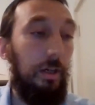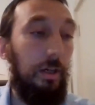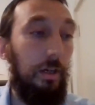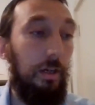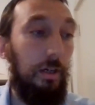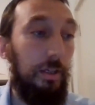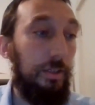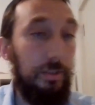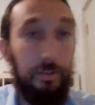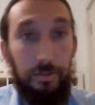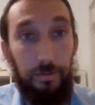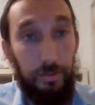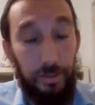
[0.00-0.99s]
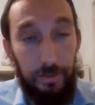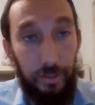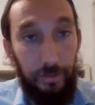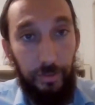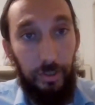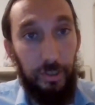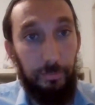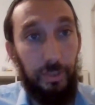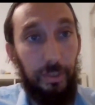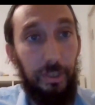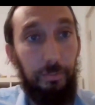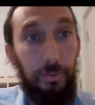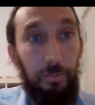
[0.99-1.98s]
There's nothing hard about
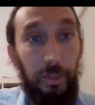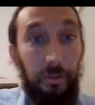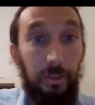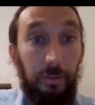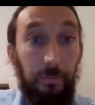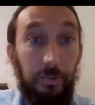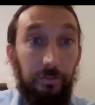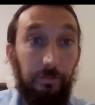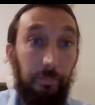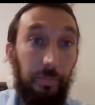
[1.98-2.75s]
keeping one day Yom Tov.